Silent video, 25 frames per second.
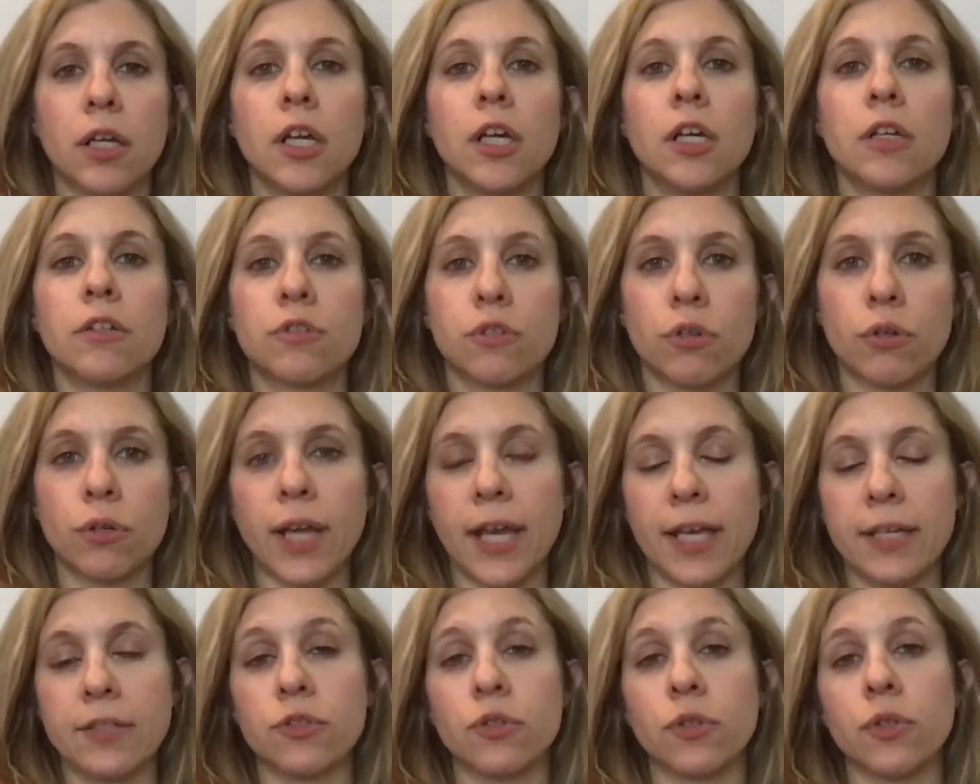So,
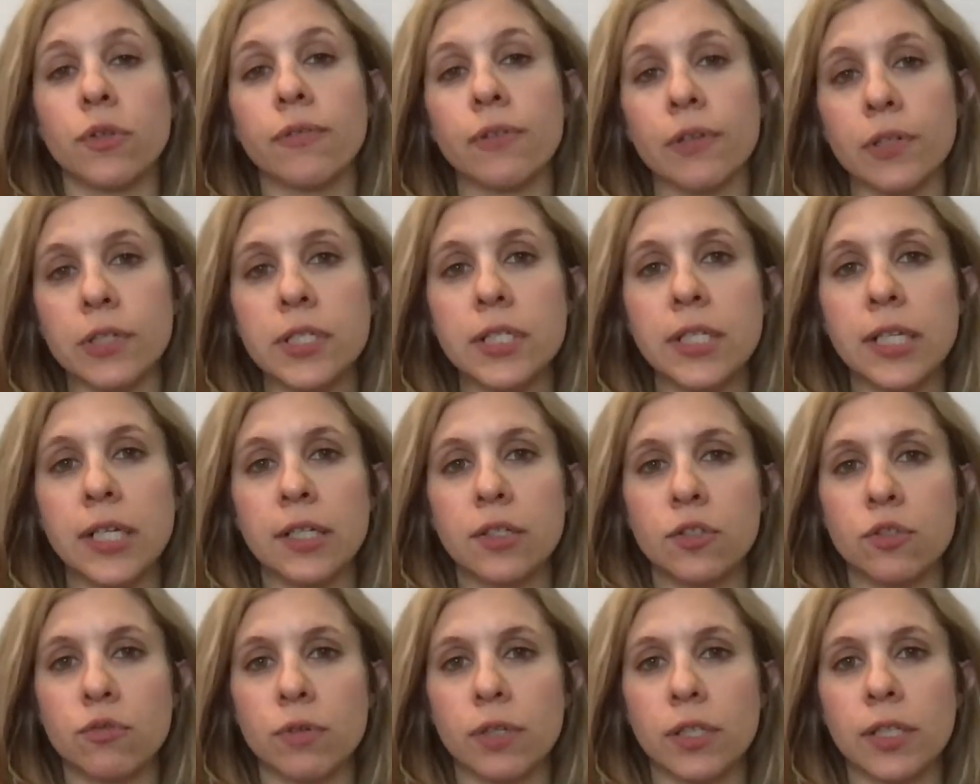okay. So the first thing
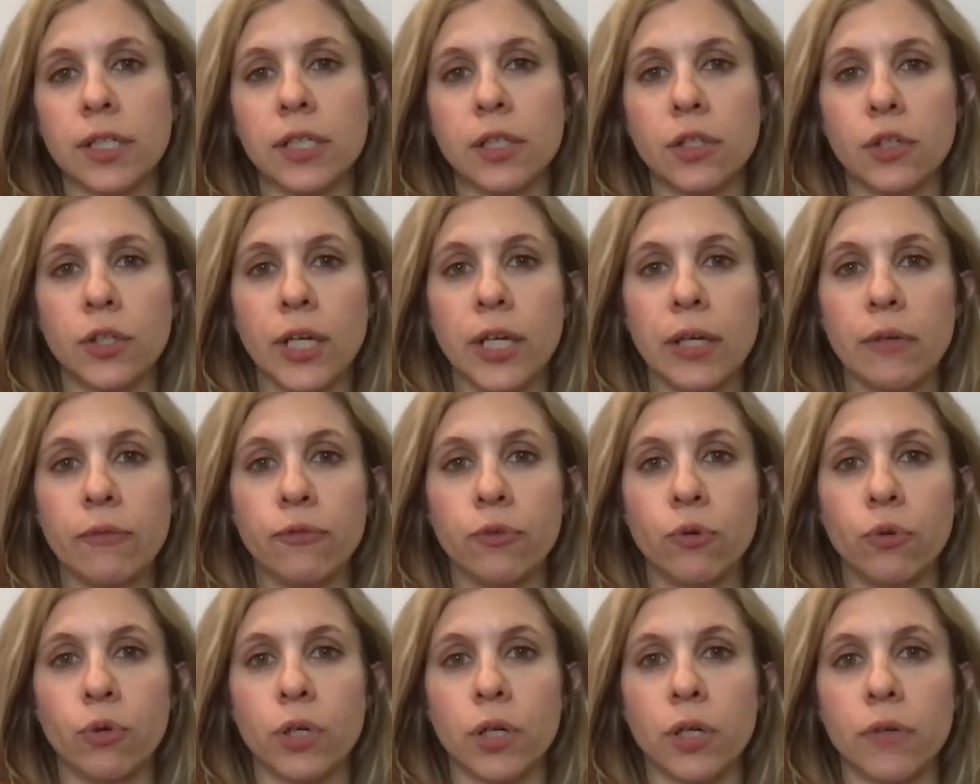is really looking
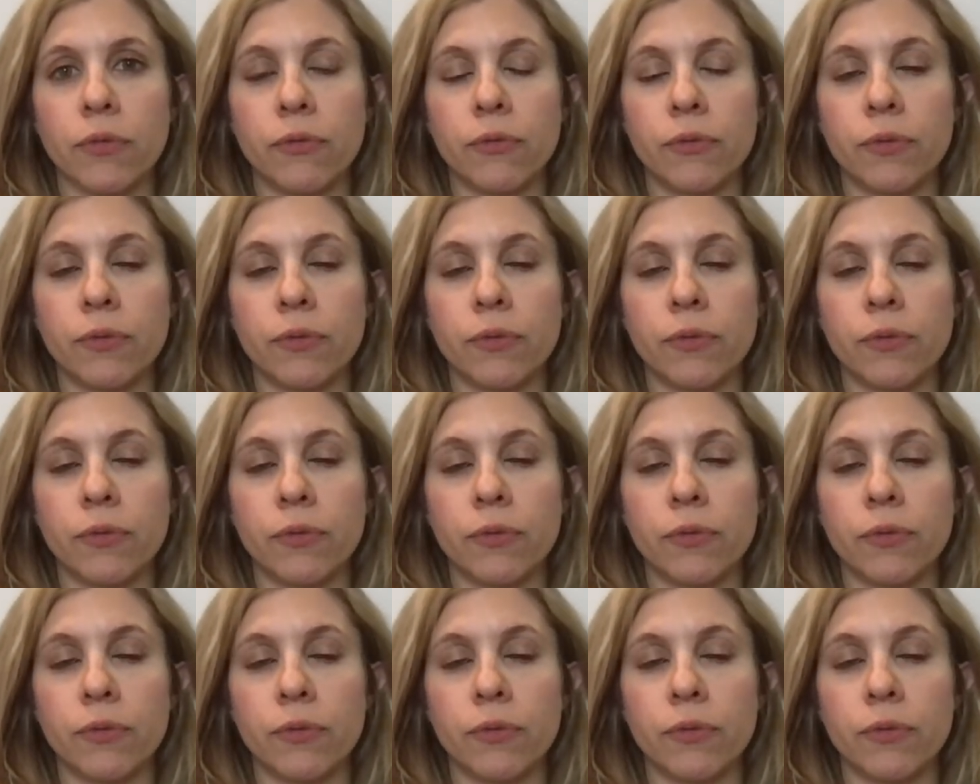for,